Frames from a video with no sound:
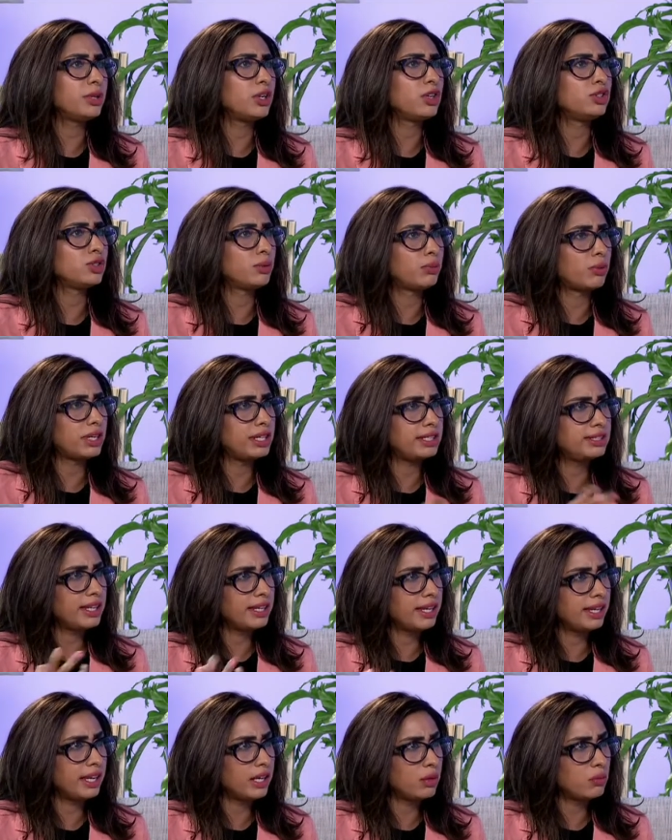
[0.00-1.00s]
because your body's
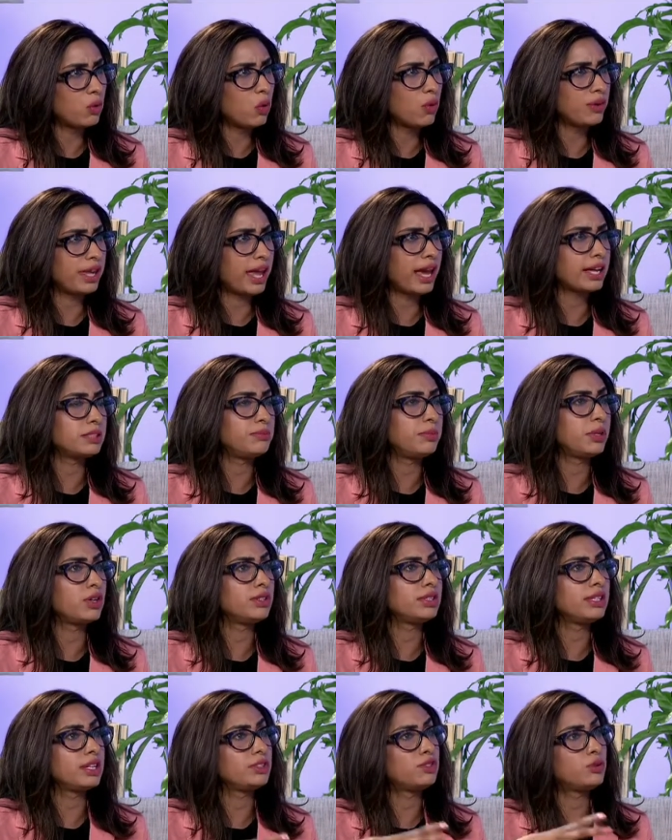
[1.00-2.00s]
taking in more gas
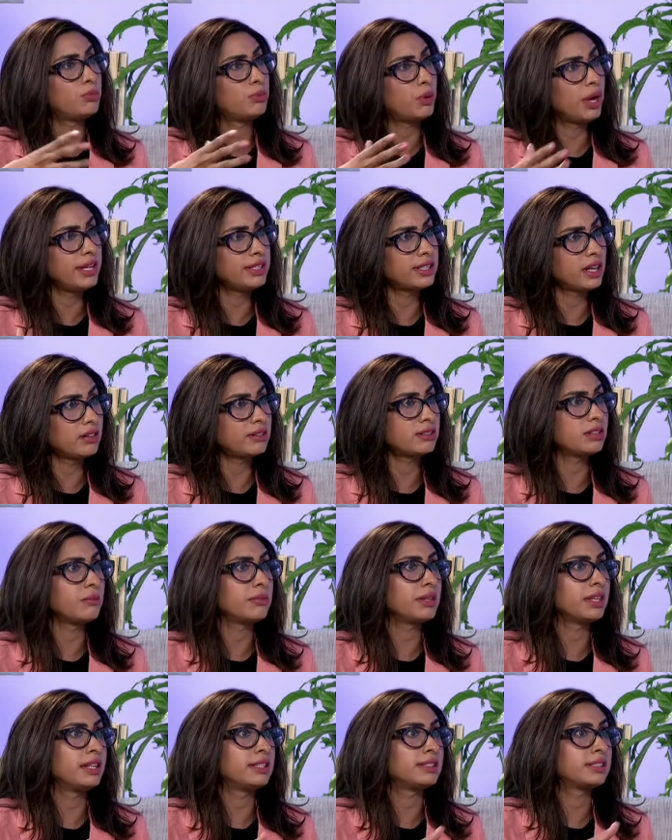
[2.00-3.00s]
because it has to break down
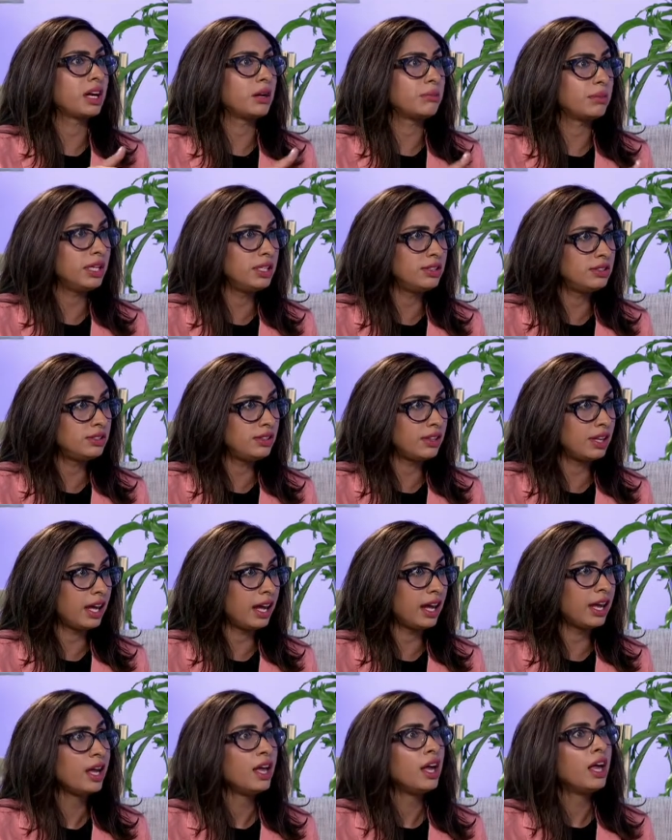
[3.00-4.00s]
something that's come into
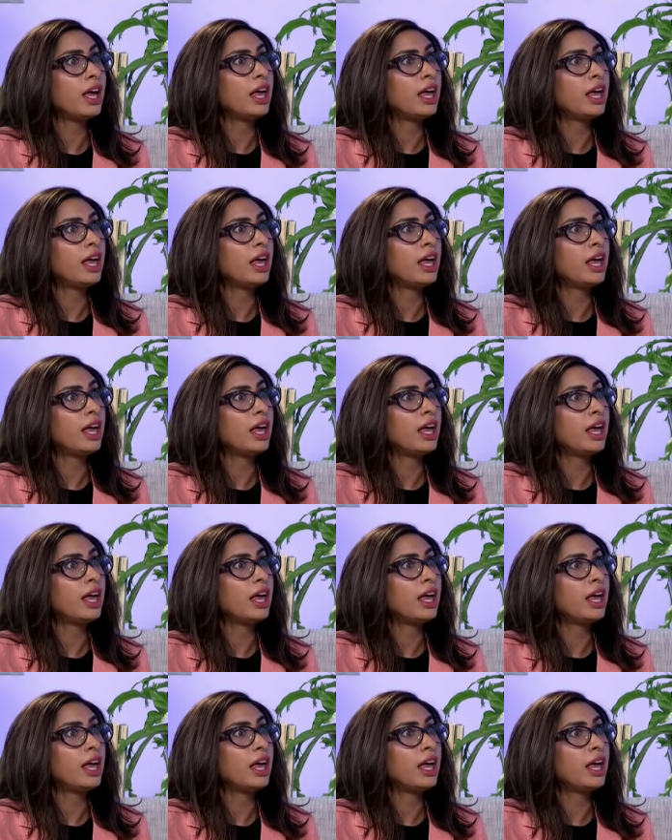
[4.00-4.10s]
there